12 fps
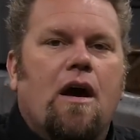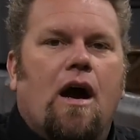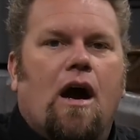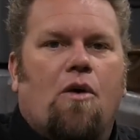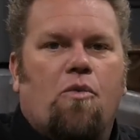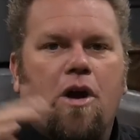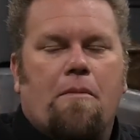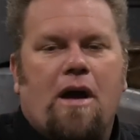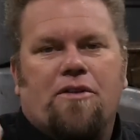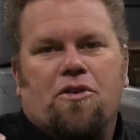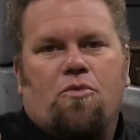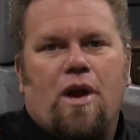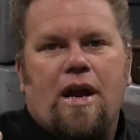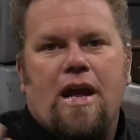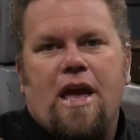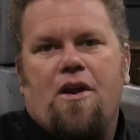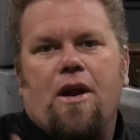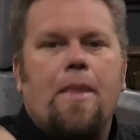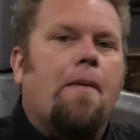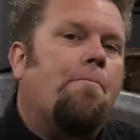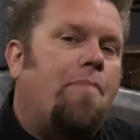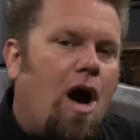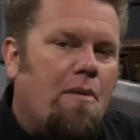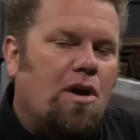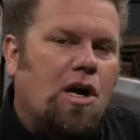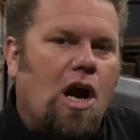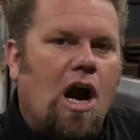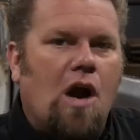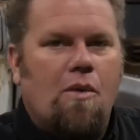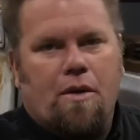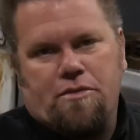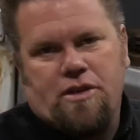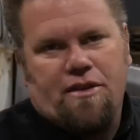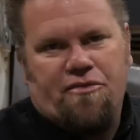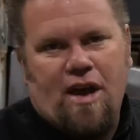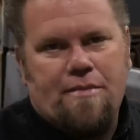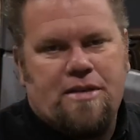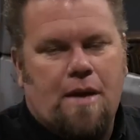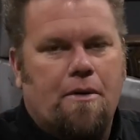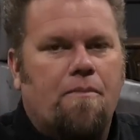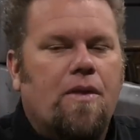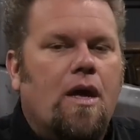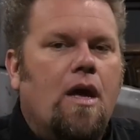rear-mounted radiator in the bomber car when it was on the fab table.